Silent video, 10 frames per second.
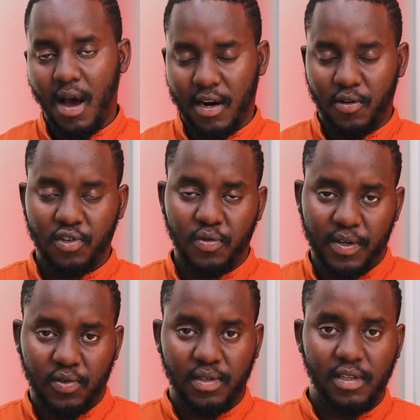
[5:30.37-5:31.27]
around your
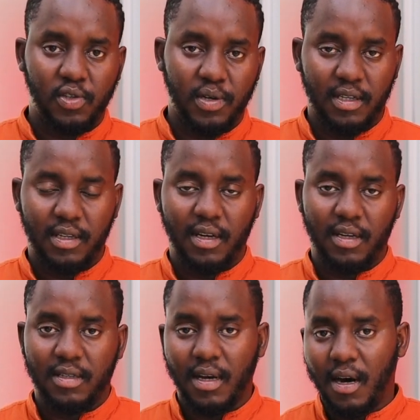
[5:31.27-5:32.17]
petrol station
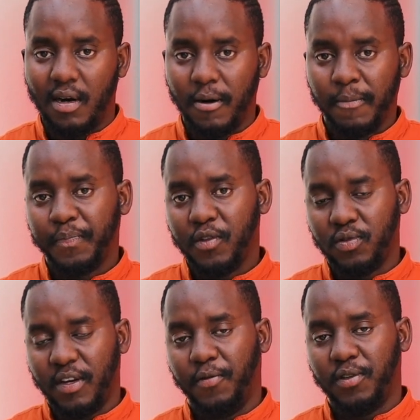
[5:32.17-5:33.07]
attendants are?
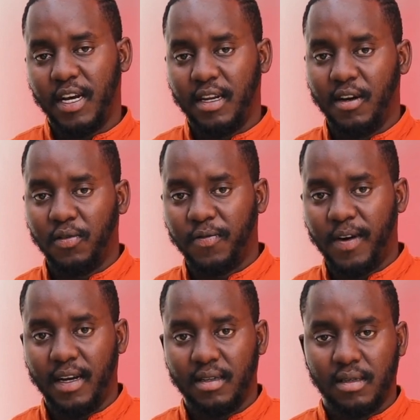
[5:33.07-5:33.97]
Those are for turning out
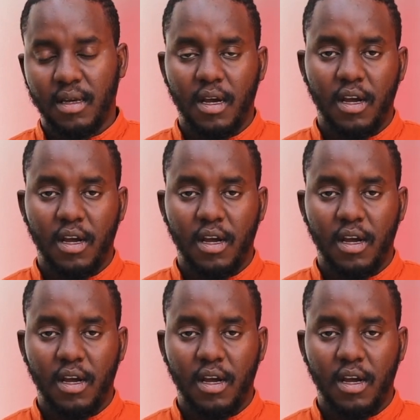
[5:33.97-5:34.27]
fires.